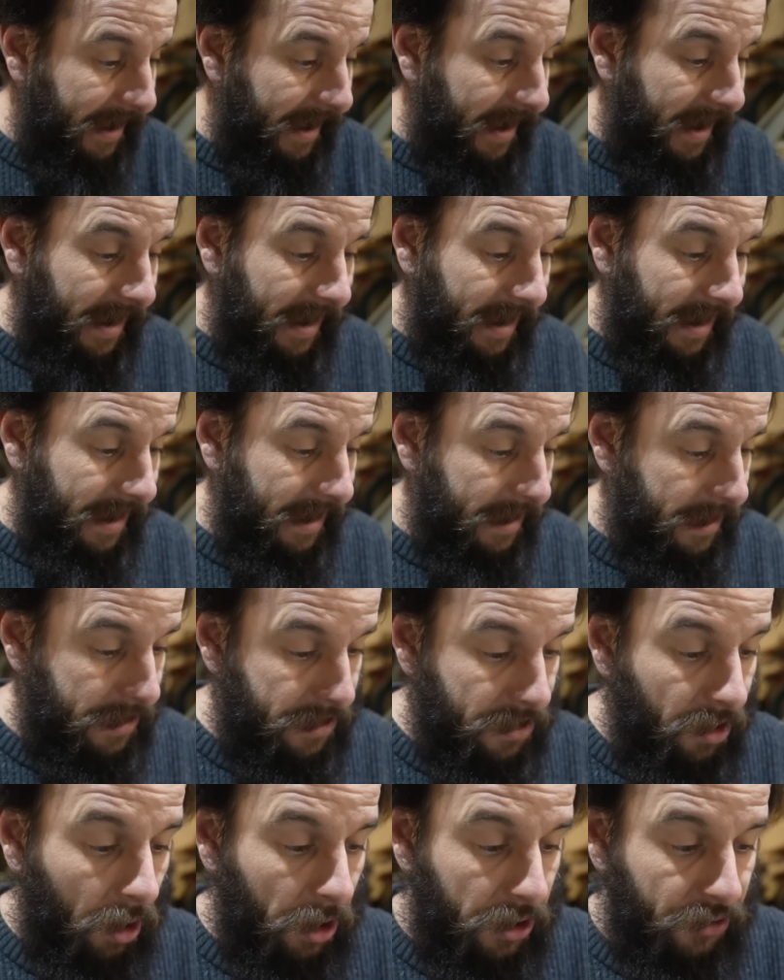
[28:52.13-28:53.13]
It's
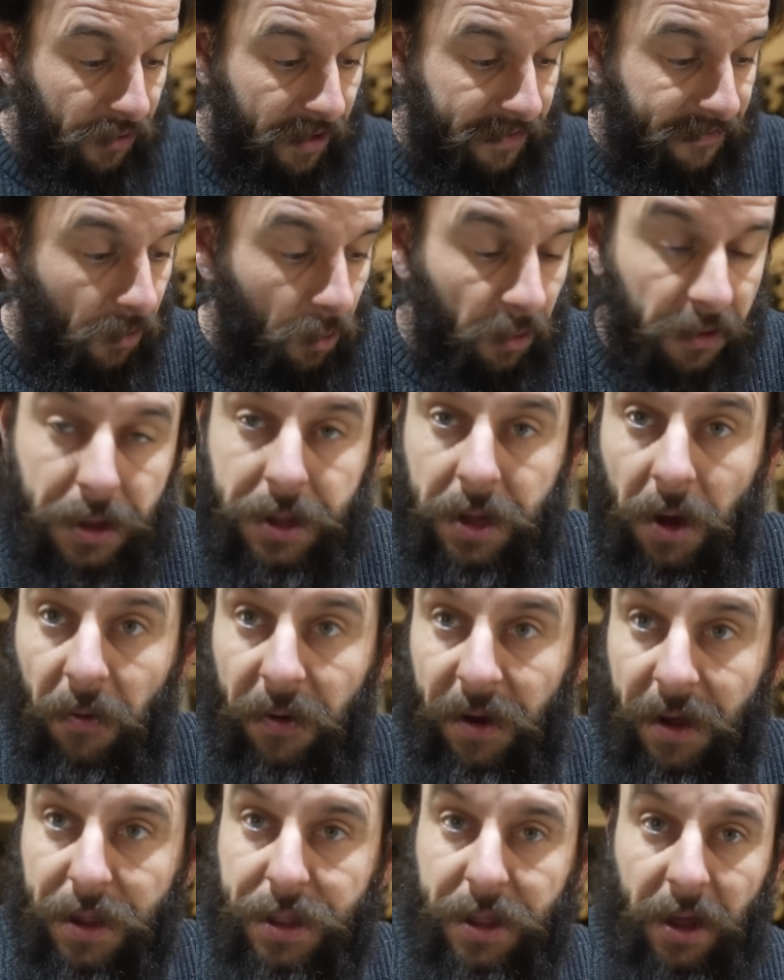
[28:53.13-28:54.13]
not straightforward to
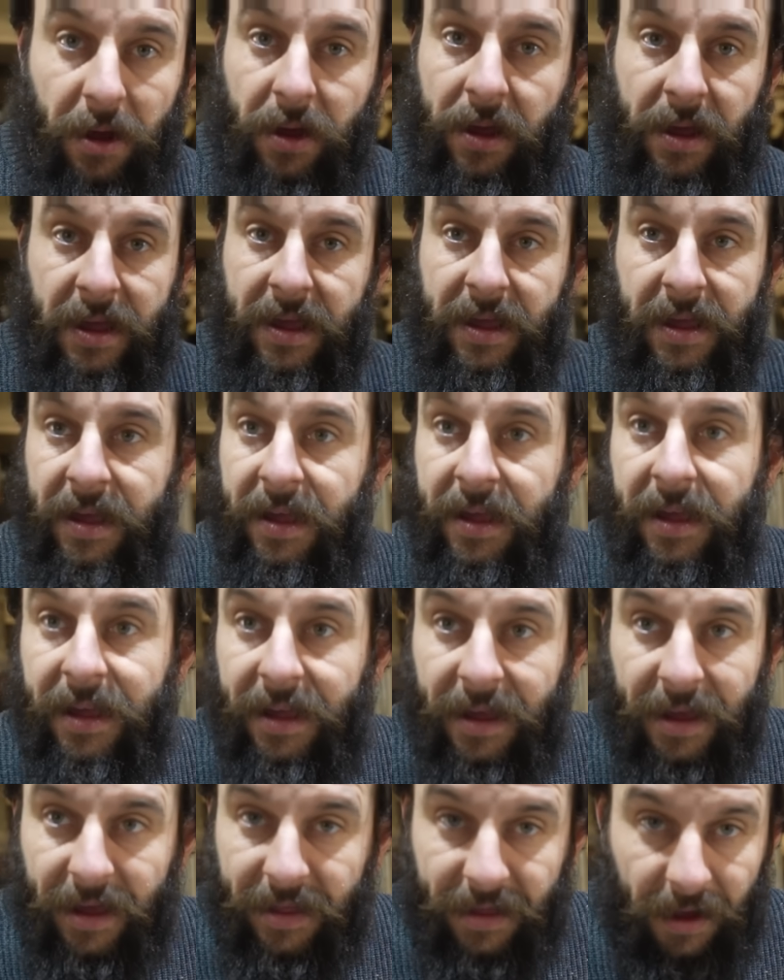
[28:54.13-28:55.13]
solder. So
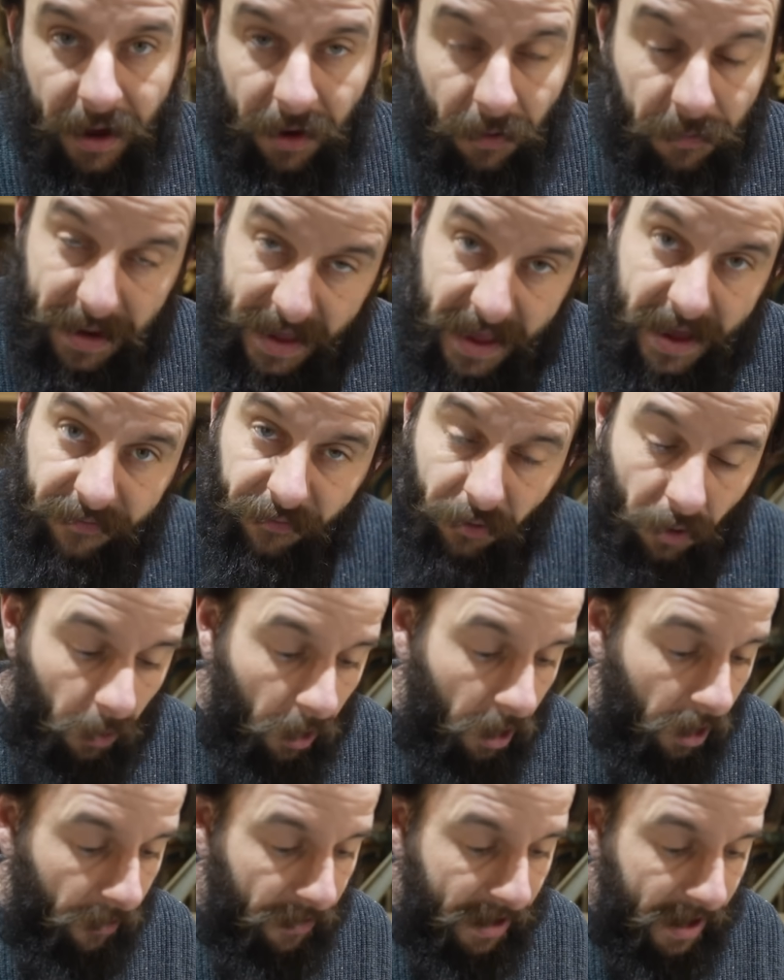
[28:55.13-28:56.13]
I'll be here for a
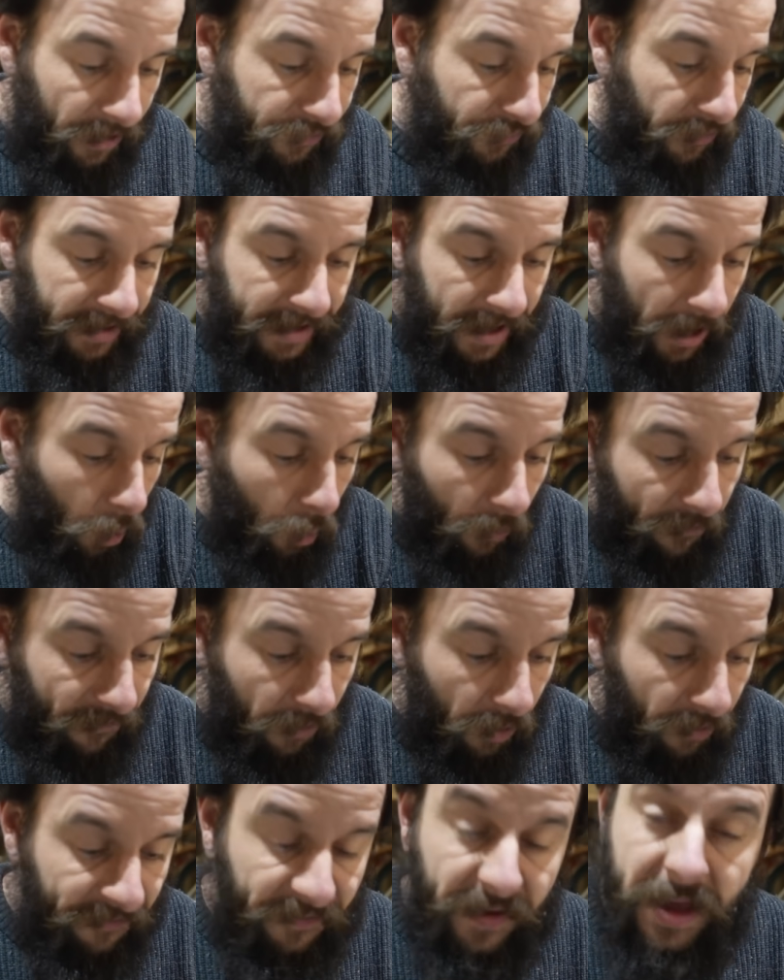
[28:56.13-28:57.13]
while now trying to get all
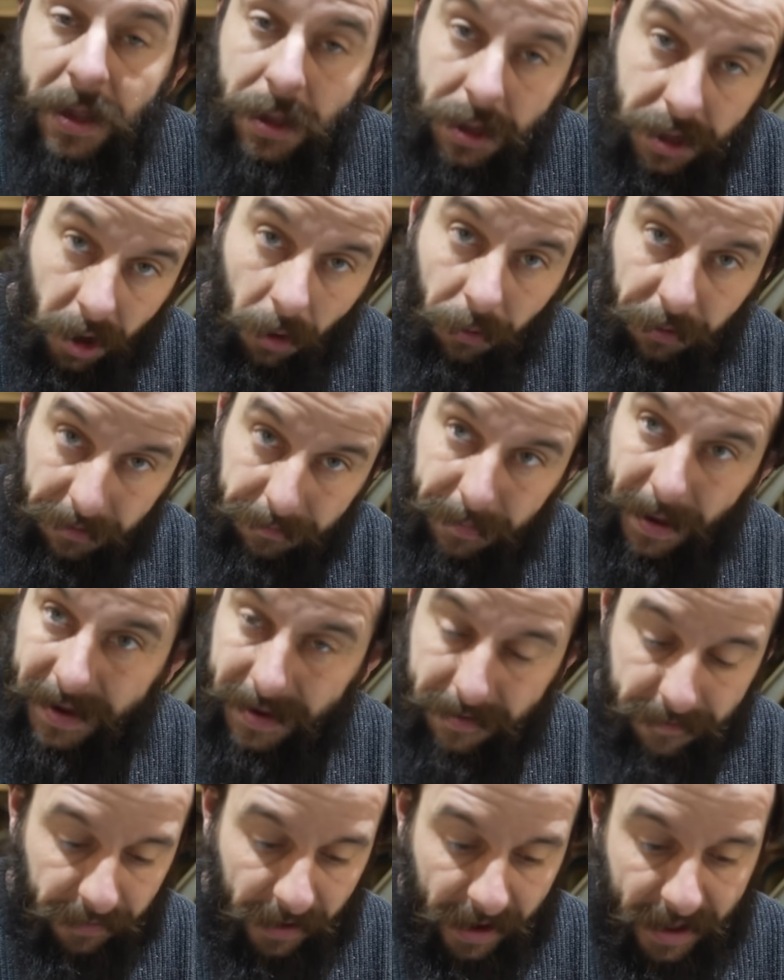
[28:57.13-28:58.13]
4 feet soldered
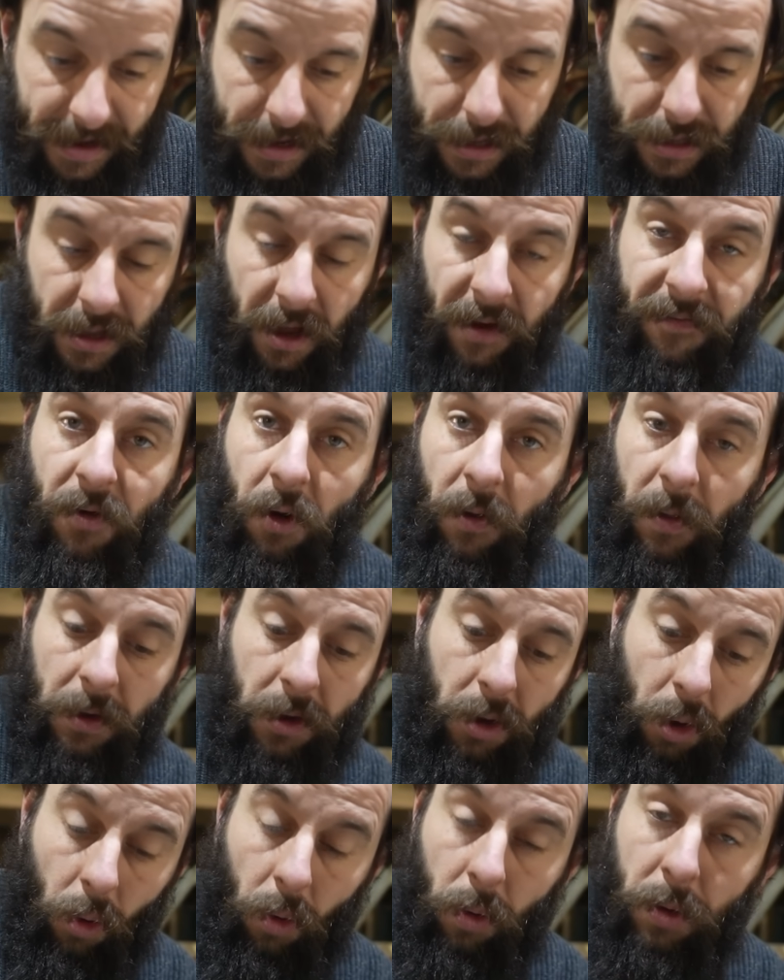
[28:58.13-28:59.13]
back in place. I've got the
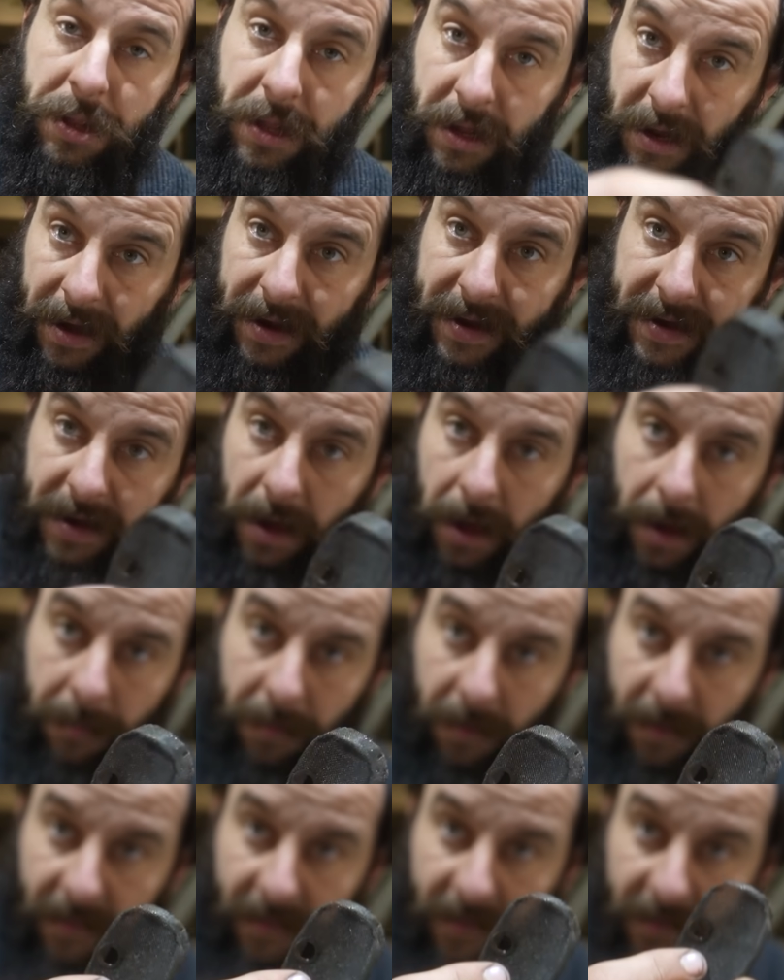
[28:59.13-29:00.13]
gauze cleaned
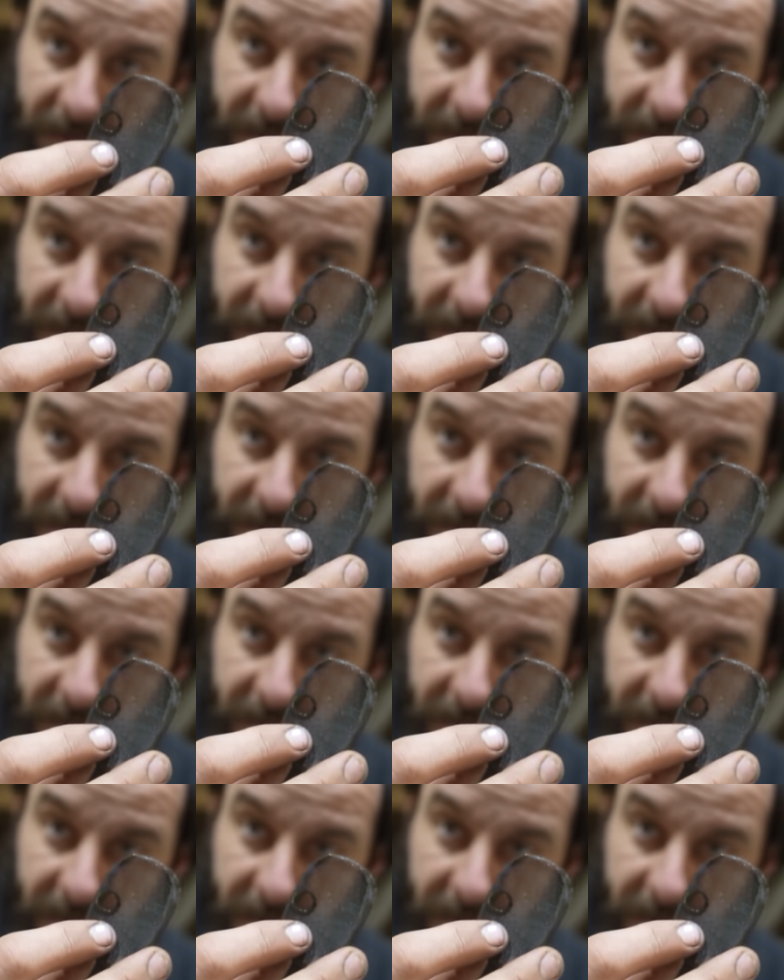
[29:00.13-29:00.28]
up.